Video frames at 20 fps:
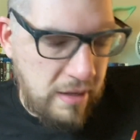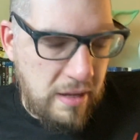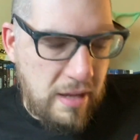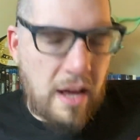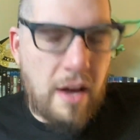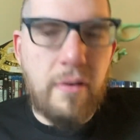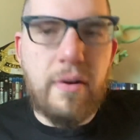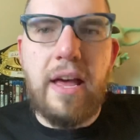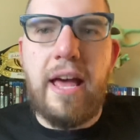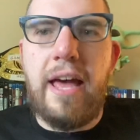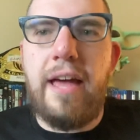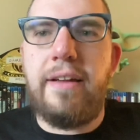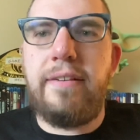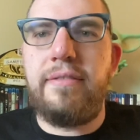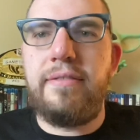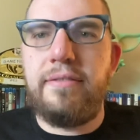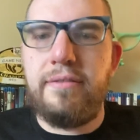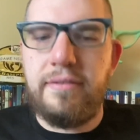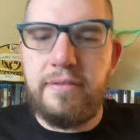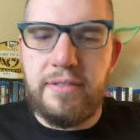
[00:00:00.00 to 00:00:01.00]
Okay,
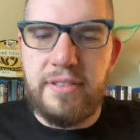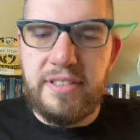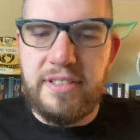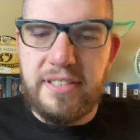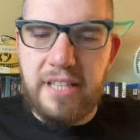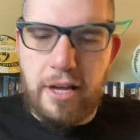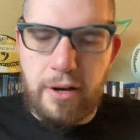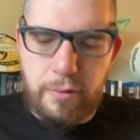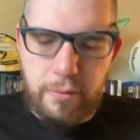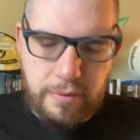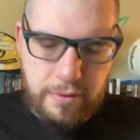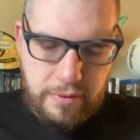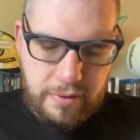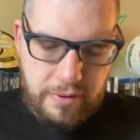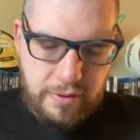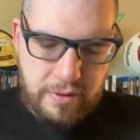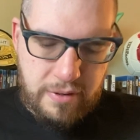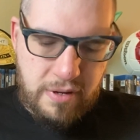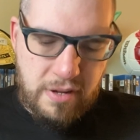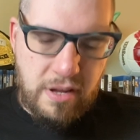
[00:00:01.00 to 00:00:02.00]
so
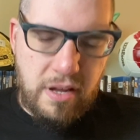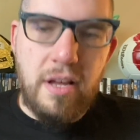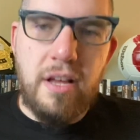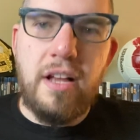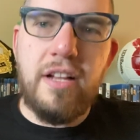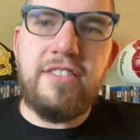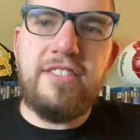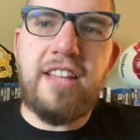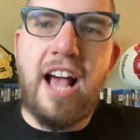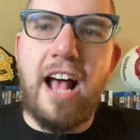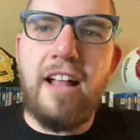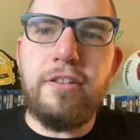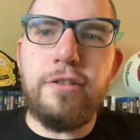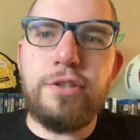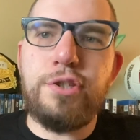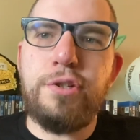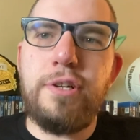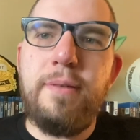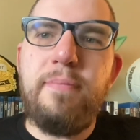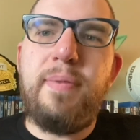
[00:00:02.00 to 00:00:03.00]
Dollar
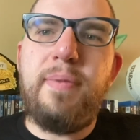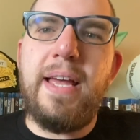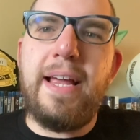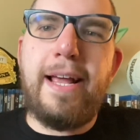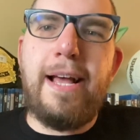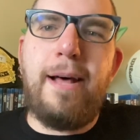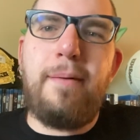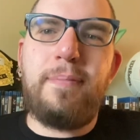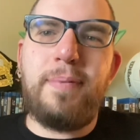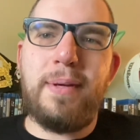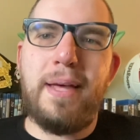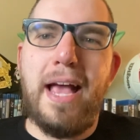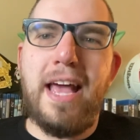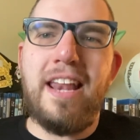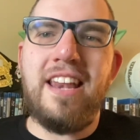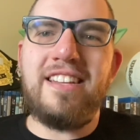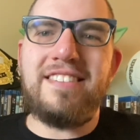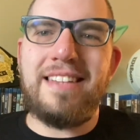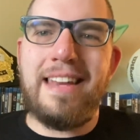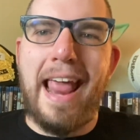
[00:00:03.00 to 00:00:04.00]
Tree pickup, and
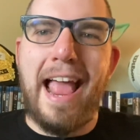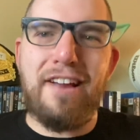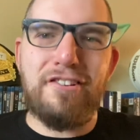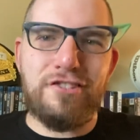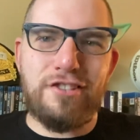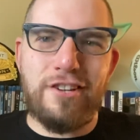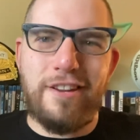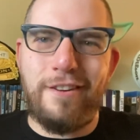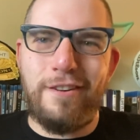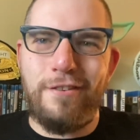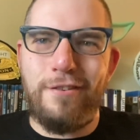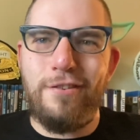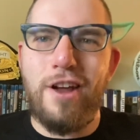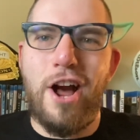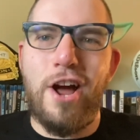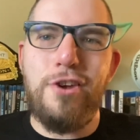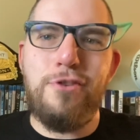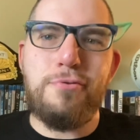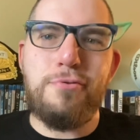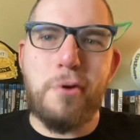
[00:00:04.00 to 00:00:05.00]
it's an actually
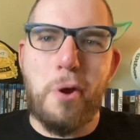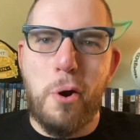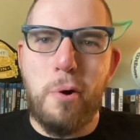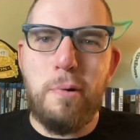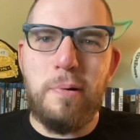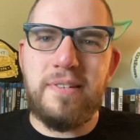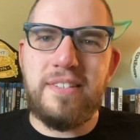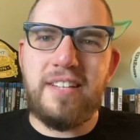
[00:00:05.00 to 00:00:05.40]
a known